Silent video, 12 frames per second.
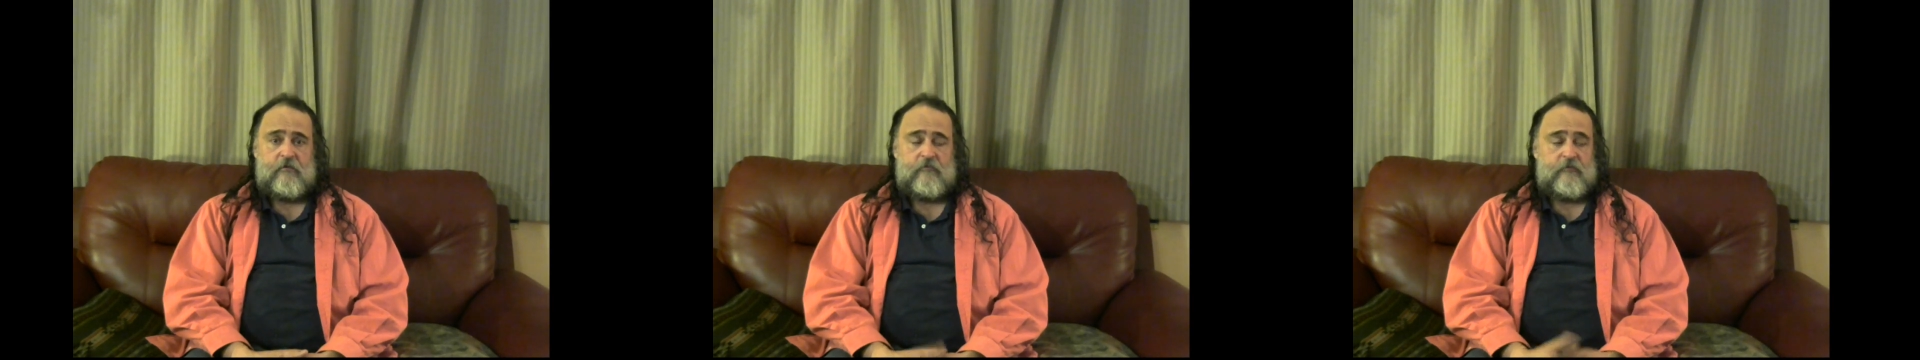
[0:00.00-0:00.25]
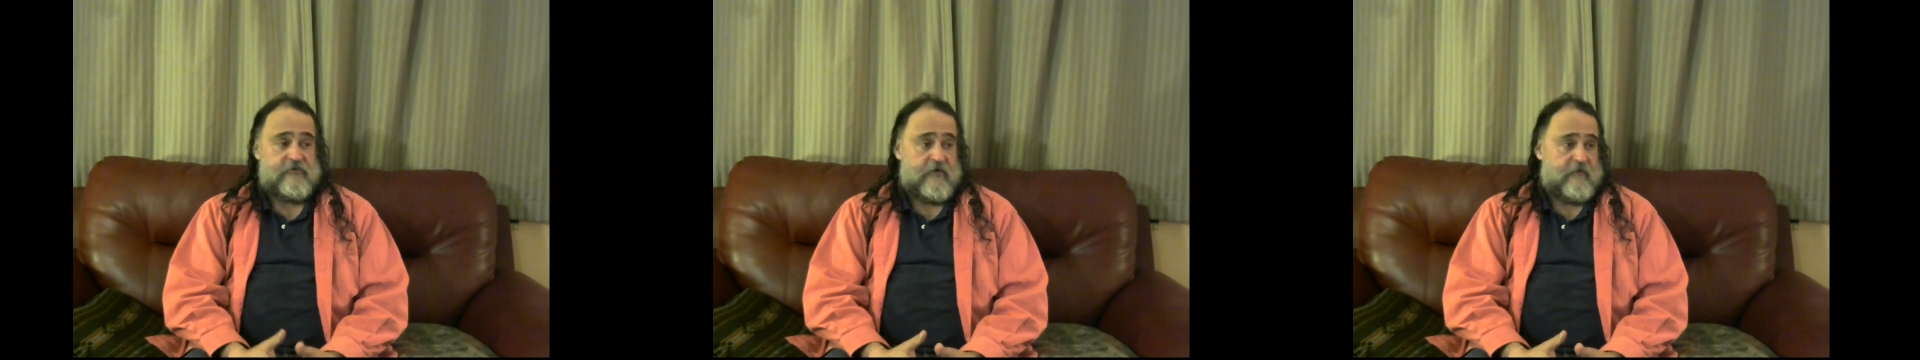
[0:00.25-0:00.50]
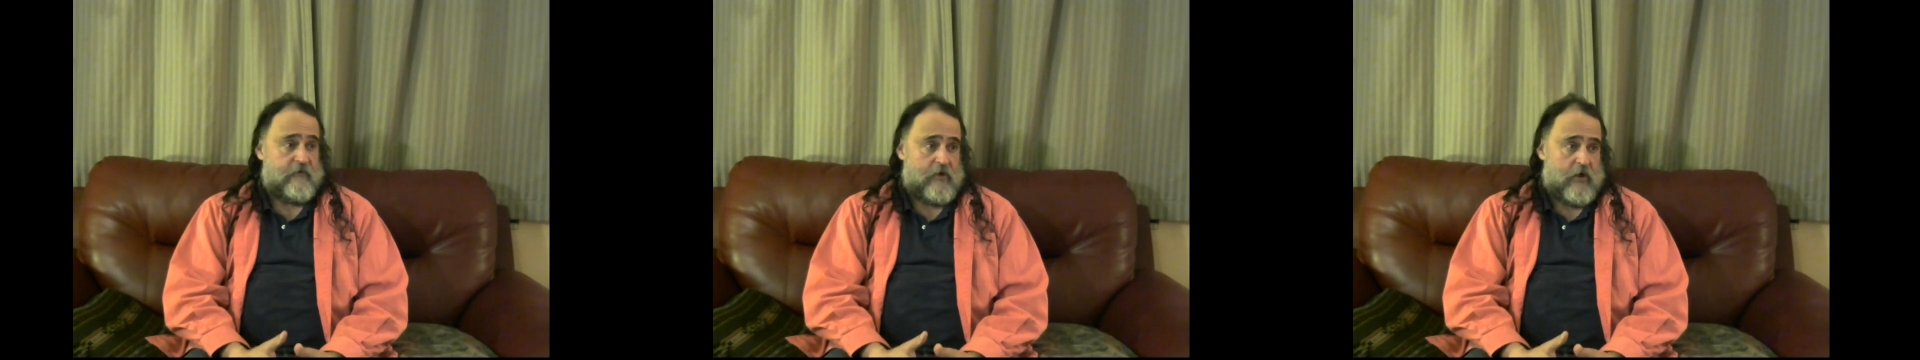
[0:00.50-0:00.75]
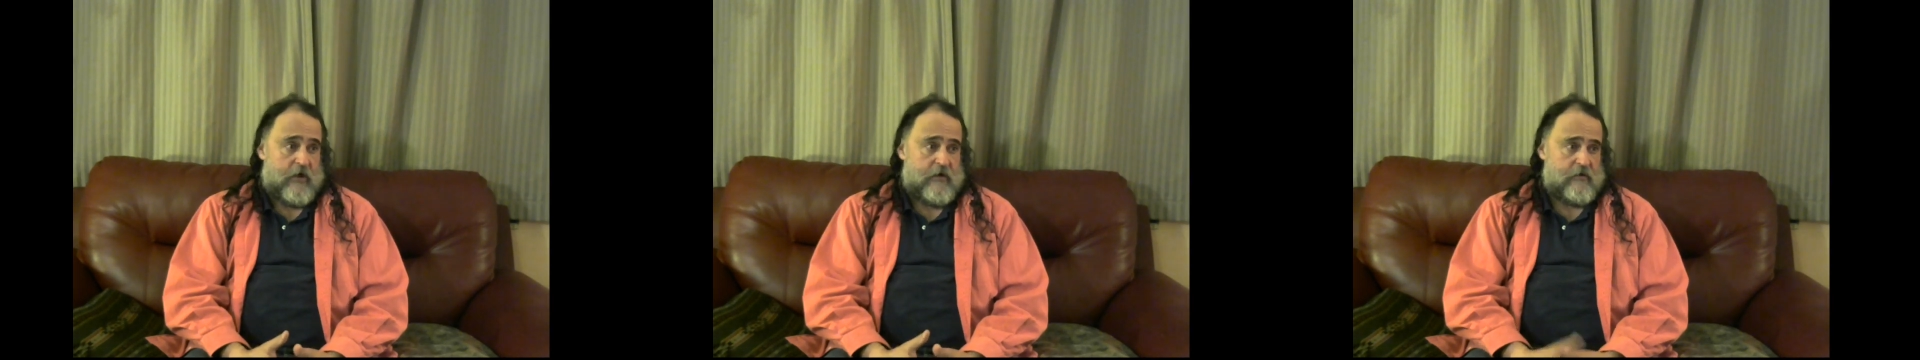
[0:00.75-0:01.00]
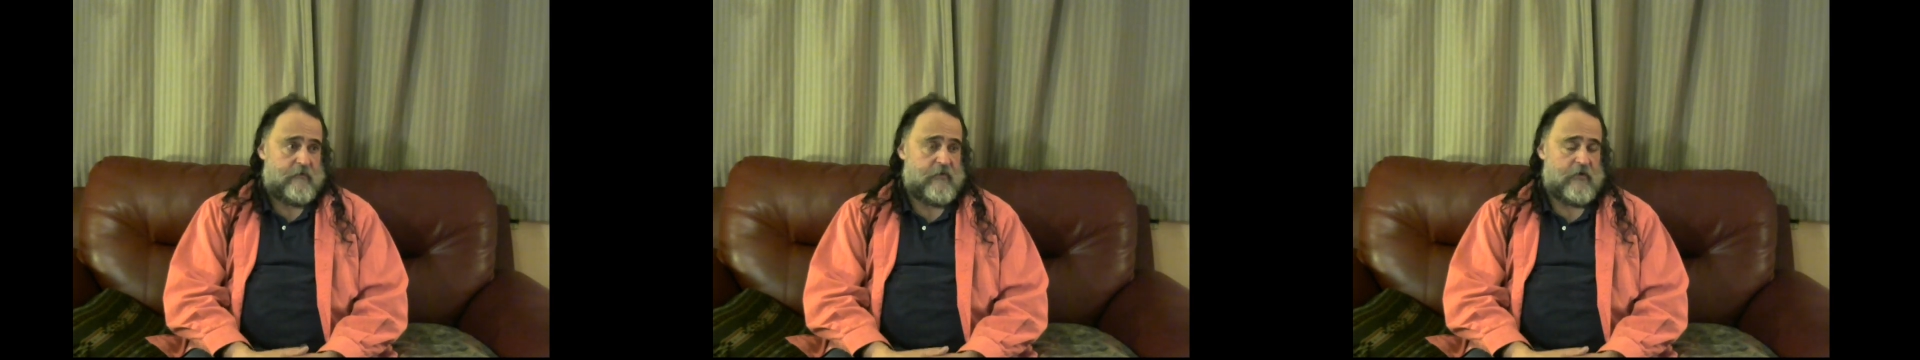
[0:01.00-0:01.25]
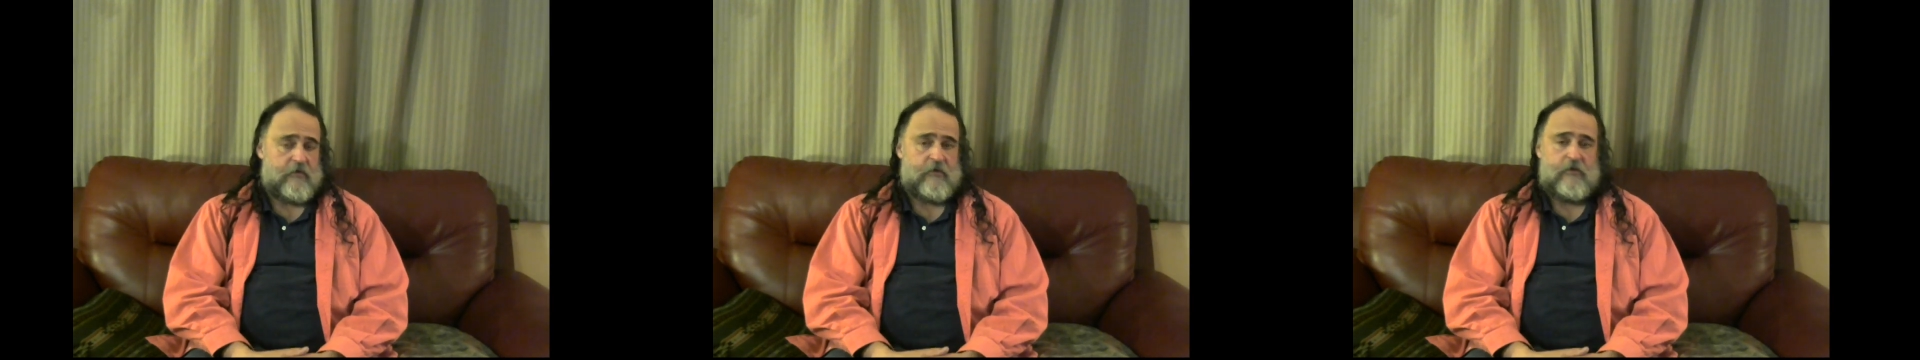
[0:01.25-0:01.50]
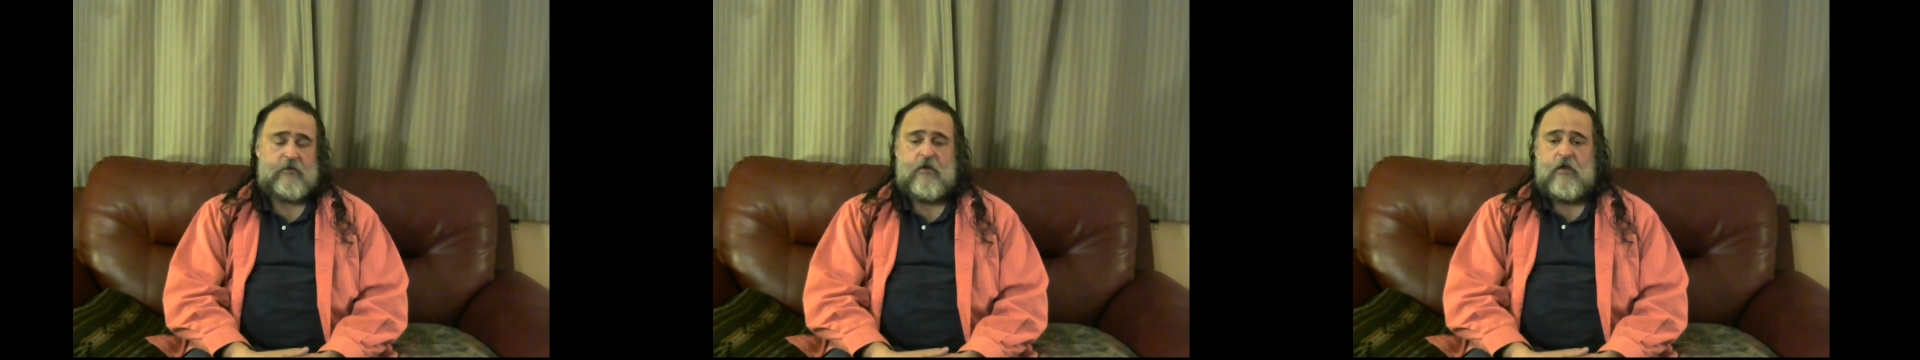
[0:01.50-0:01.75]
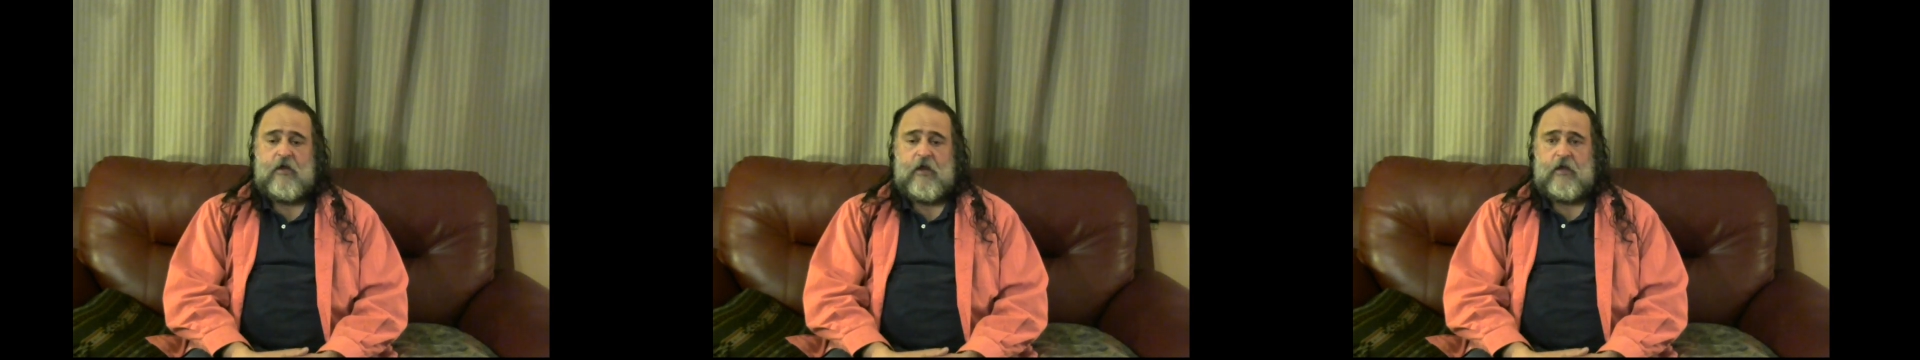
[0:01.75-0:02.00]
was never taught apparently,
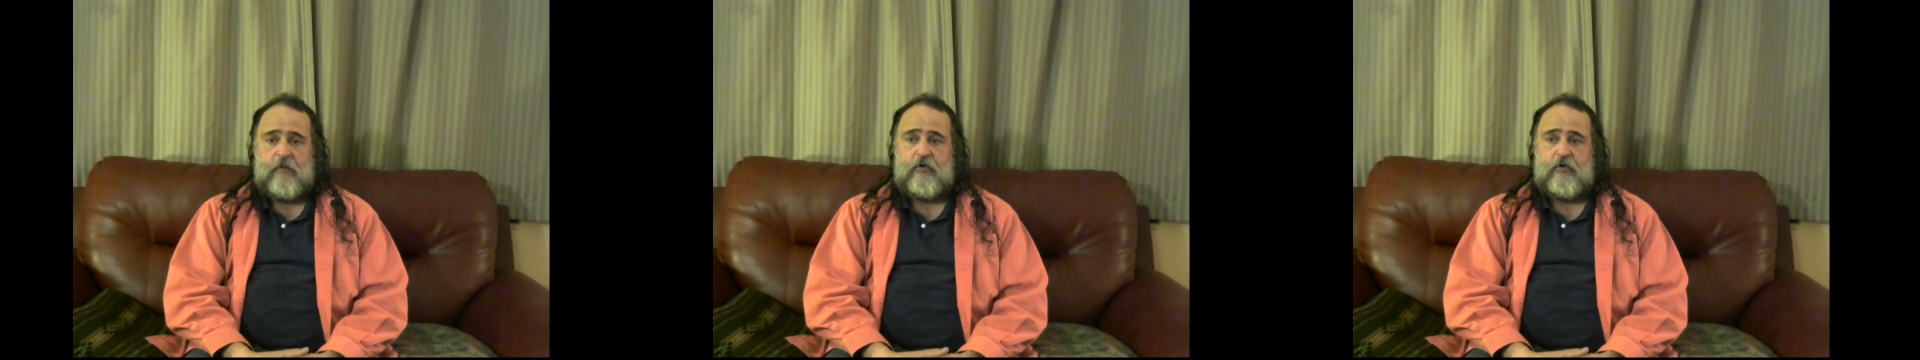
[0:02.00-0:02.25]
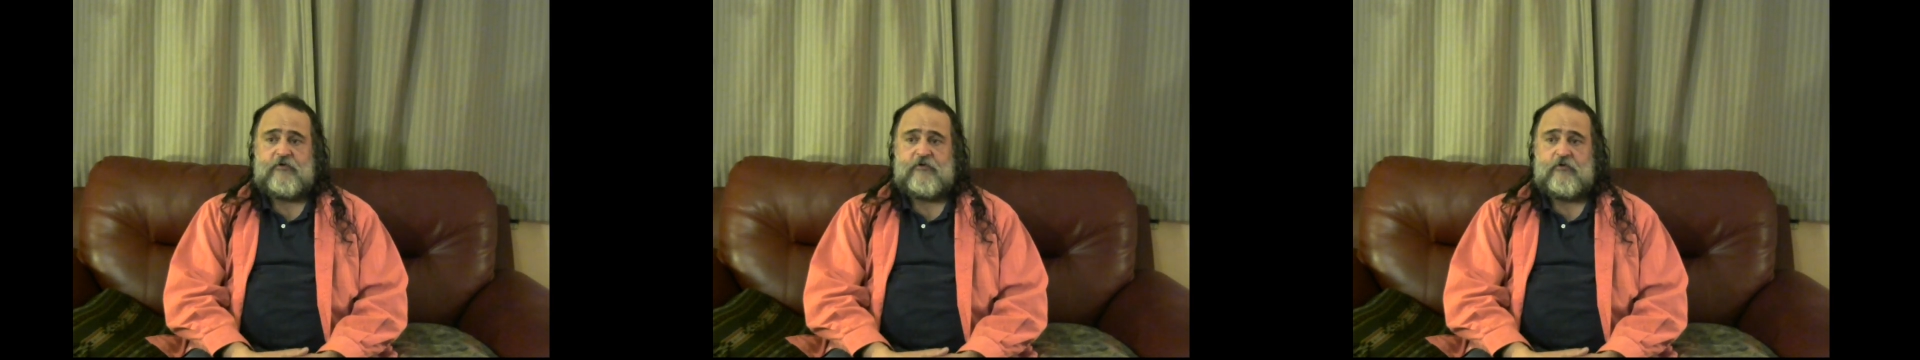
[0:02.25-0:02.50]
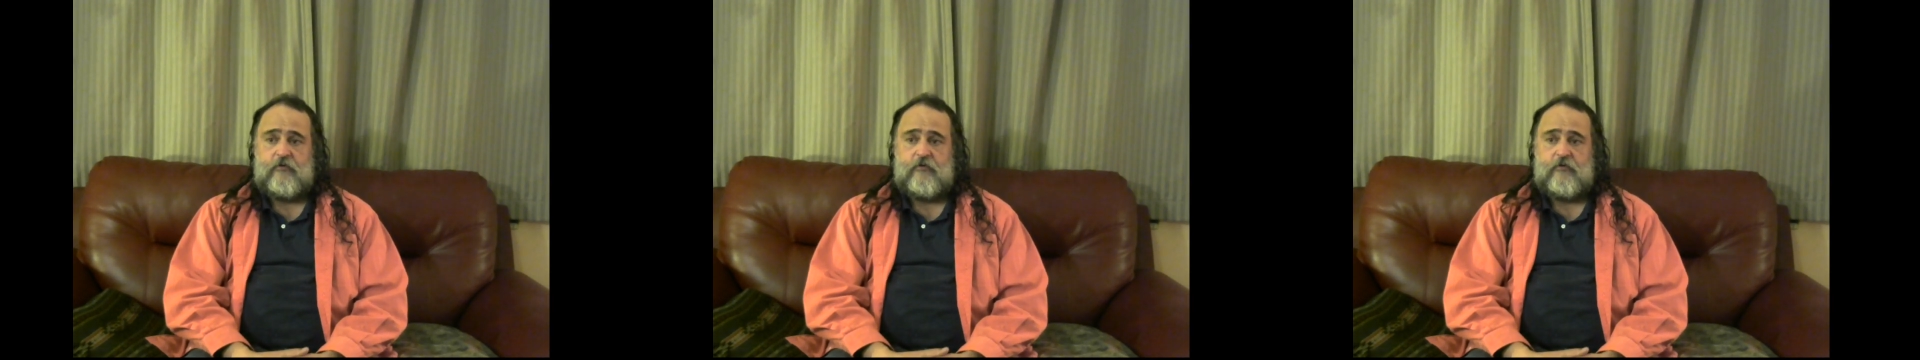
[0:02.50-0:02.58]
and a person